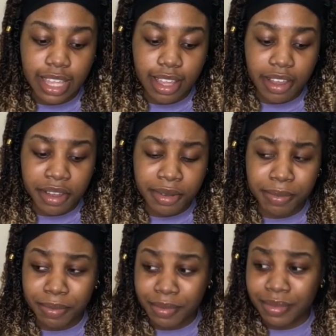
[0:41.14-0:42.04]

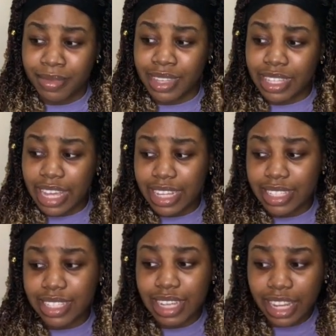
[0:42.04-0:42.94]
Had
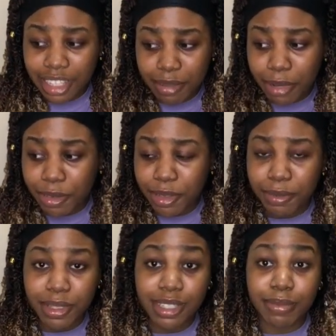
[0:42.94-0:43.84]
to tidy up my room
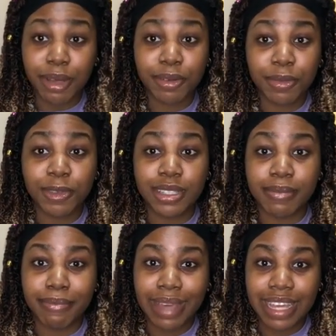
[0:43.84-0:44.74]
because my room was a
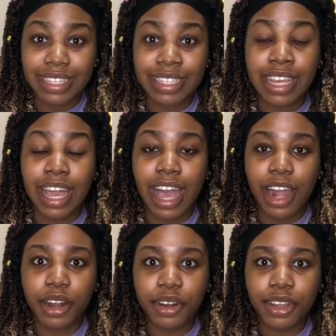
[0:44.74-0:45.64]
mess. I
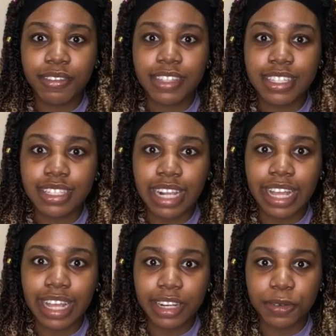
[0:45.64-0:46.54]
don't know if this is like
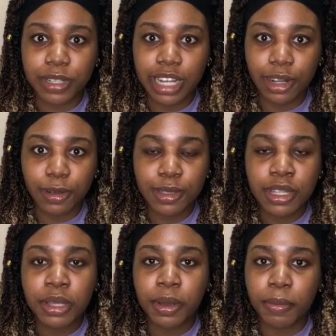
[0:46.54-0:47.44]
anyone else,
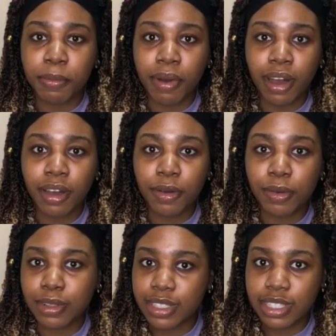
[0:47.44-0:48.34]
but
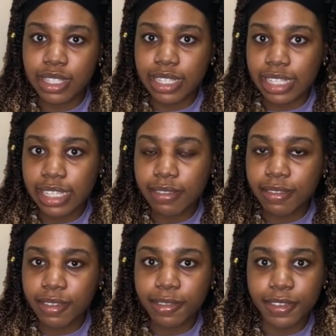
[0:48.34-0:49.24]
once you leave
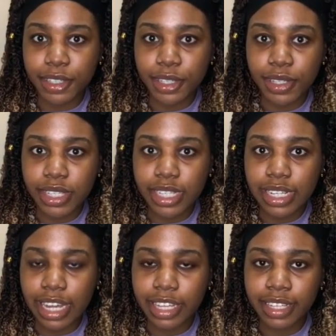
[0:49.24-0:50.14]
for uni,
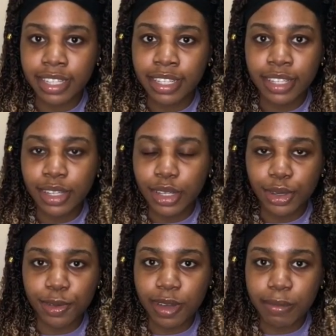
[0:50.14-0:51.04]
like your
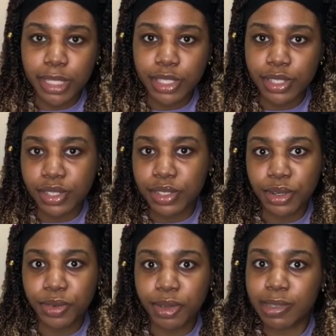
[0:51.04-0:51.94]
family uses your
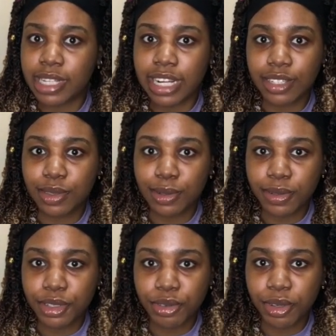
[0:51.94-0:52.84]
room as like a
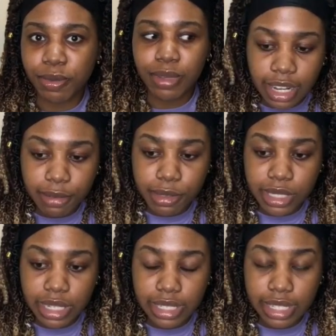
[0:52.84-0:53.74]
storage room. I'm just
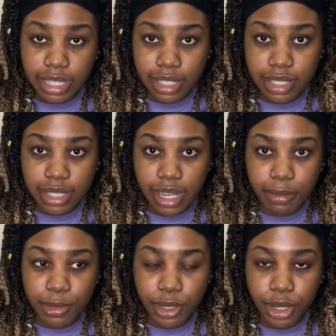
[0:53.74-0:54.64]
gonna take this time
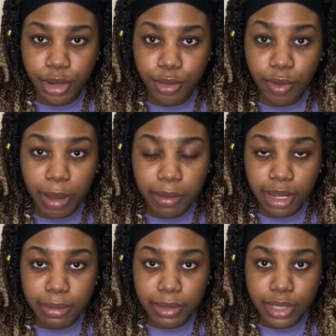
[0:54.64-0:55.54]
to wrap
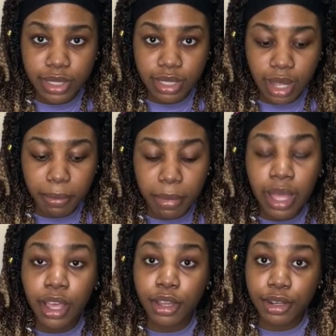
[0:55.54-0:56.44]
up some
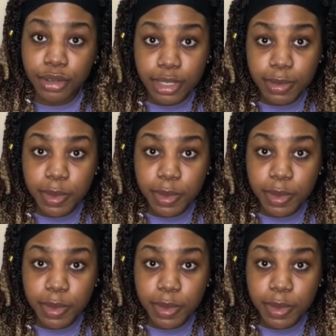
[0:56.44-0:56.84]
Christmas